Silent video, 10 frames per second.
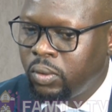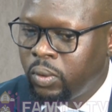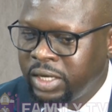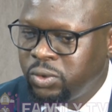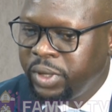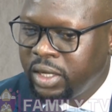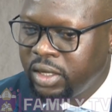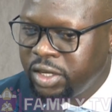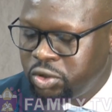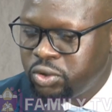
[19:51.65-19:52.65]
what
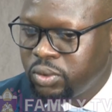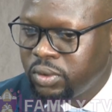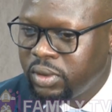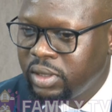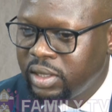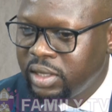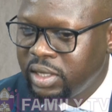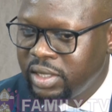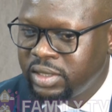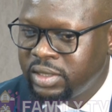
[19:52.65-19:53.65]
we issue
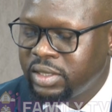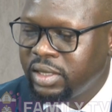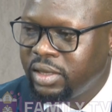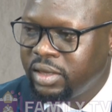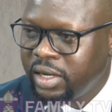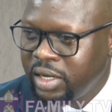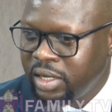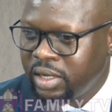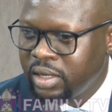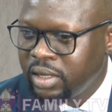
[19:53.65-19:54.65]
is the
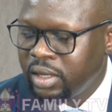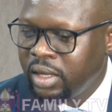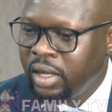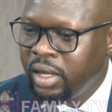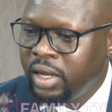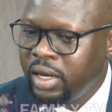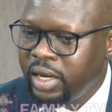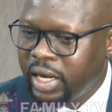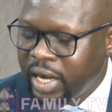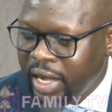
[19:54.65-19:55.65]
NIN.
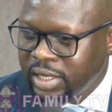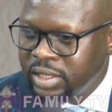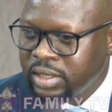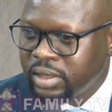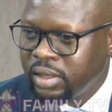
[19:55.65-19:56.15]
The card,